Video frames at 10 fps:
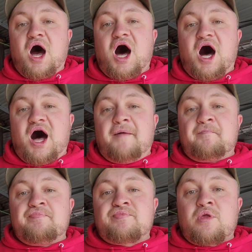
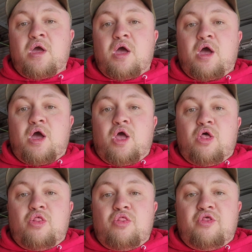
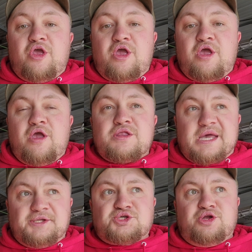The
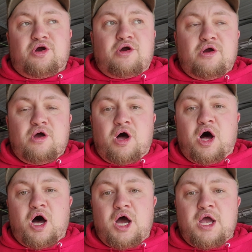tensioner
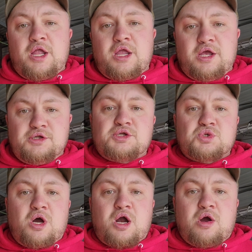on his
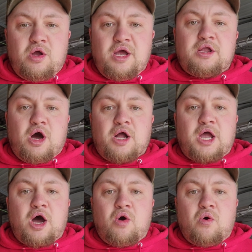truck had gone
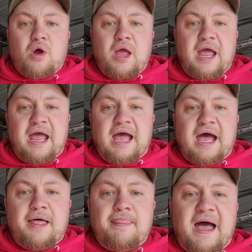out,
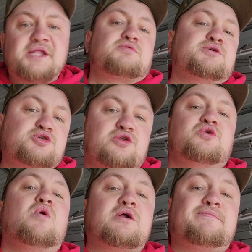and that's what took the
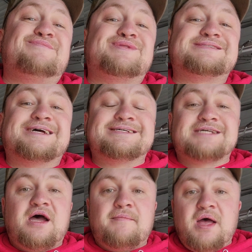water pump the second
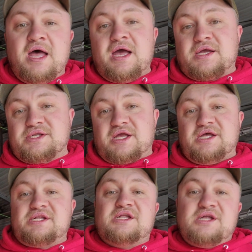time. Because I
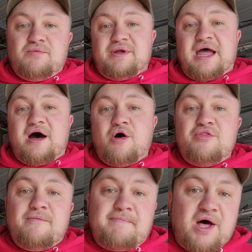guess as it went
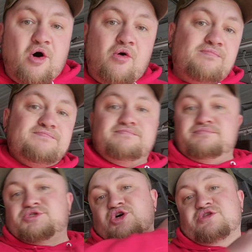out, the belt
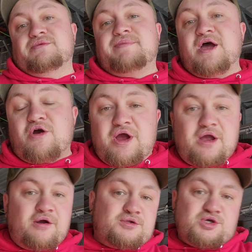took the
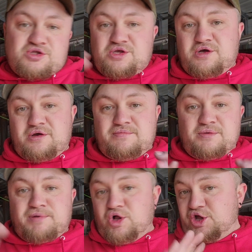bearing or took the
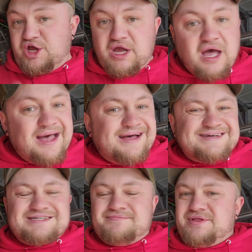pulley,
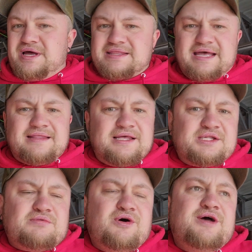something like that.
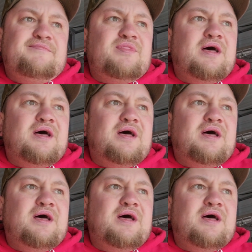That's what